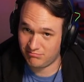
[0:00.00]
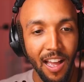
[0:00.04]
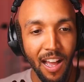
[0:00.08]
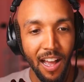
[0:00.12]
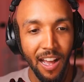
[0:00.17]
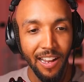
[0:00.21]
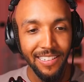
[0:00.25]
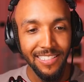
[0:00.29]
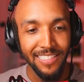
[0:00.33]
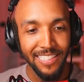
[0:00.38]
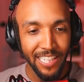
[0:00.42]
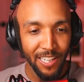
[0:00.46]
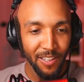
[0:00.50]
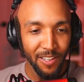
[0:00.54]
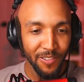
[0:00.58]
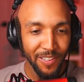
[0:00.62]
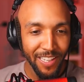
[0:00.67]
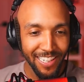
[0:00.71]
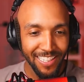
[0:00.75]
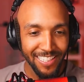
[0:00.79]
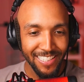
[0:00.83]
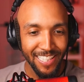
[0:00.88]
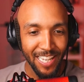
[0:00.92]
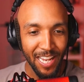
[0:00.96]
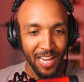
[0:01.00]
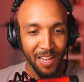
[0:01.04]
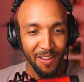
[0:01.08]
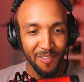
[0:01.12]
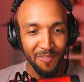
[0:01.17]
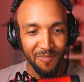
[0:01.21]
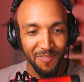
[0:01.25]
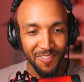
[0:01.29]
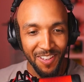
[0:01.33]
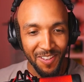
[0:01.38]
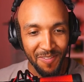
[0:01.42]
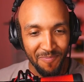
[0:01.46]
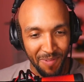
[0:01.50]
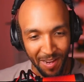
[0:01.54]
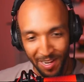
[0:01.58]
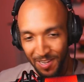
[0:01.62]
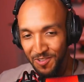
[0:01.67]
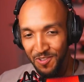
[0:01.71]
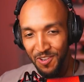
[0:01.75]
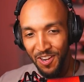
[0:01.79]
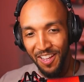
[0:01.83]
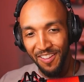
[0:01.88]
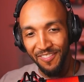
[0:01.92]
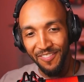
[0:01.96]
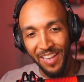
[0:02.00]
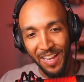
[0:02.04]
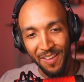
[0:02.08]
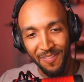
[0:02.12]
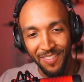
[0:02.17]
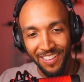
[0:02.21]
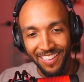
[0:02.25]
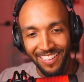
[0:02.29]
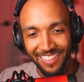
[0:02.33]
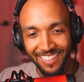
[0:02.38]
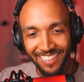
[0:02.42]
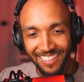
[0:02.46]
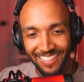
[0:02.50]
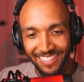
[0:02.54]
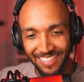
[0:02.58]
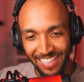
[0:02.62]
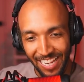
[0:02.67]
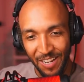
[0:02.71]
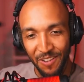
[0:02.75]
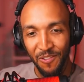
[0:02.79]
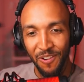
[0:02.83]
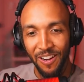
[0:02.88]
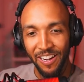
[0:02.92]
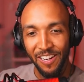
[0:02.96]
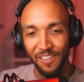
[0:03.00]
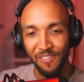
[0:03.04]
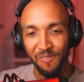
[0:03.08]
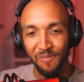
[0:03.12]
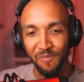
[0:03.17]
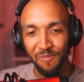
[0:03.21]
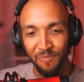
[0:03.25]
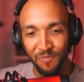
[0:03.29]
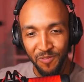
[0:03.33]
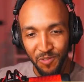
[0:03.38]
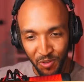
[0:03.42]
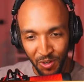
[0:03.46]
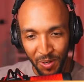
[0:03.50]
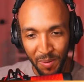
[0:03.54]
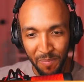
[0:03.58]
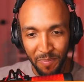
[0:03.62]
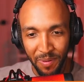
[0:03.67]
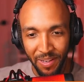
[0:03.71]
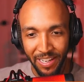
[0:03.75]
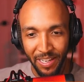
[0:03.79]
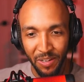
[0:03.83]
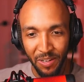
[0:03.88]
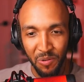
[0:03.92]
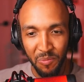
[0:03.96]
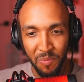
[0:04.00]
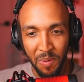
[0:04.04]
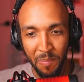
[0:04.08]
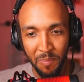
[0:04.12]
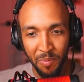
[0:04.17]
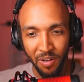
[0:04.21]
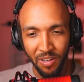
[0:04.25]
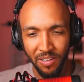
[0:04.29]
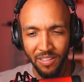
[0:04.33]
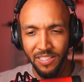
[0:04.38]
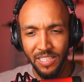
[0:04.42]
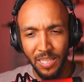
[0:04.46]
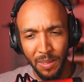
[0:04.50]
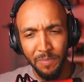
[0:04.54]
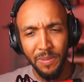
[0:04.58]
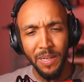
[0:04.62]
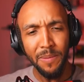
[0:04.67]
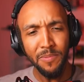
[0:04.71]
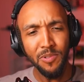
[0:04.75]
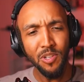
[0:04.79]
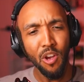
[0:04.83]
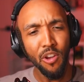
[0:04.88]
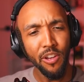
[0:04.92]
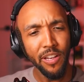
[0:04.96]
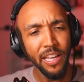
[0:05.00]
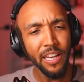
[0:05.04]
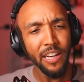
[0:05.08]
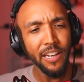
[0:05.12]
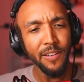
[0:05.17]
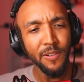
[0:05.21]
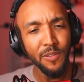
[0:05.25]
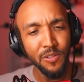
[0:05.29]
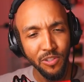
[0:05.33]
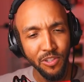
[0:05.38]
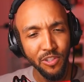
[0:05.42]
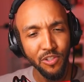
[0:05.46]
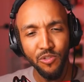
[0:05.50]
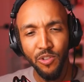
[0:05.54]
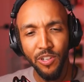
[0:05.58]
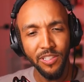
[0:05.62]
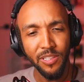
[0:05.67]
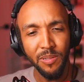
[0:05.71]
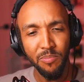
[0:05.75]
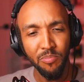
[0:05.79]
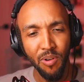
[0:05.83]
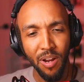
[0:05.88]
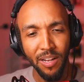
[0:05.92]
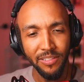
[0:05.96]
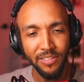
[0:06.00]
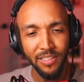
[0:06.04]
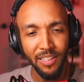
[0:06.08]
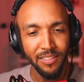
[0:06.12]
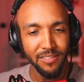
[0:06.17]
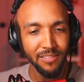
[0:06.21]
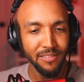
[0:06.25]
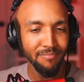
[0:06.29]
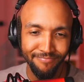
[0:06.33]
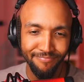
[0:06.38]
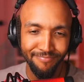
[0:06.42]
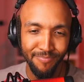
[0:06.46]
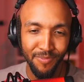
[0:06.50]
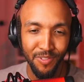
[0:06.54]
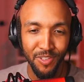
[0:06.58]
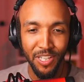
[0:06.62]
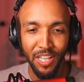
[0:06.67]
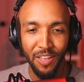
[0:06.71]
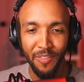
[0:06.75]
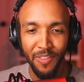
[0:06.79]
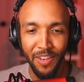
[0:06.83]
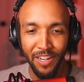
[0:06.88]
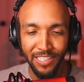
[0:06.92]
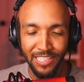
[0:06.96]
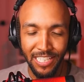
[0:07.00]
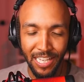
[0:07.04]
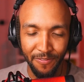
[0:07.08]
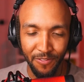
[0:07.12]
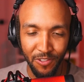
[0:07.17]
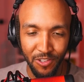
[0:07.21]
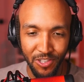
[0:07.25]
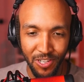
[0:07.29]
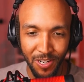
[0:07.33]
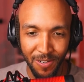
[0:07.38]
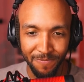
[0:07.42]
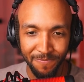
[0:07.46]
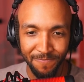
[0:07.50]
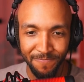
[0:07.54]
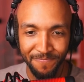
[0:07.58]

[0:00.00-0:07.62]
Until next time, Patreon family, stay creative, dream big, and remember, sometimes all you got to do is just trust the process. We'll see you on the next after show.